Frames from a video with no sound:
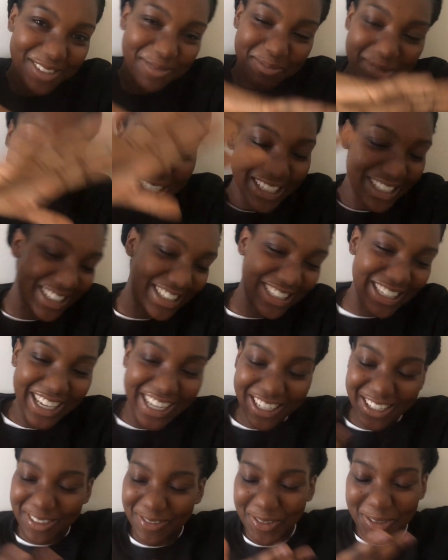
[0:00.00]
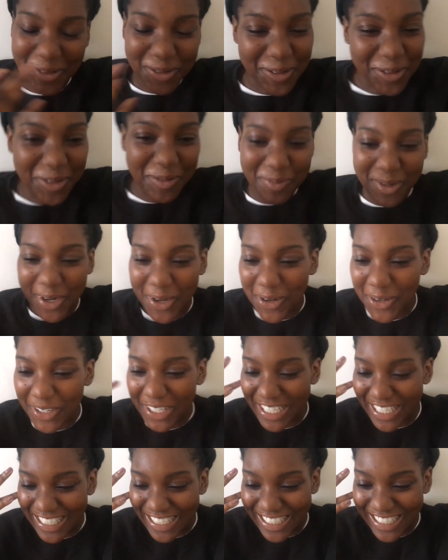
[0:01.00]
the beginning and the end of it all,
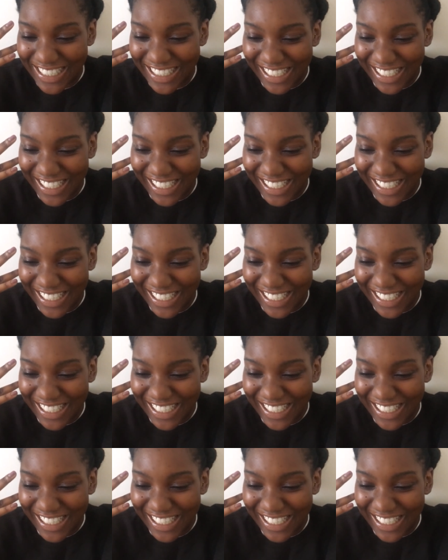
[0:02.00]
because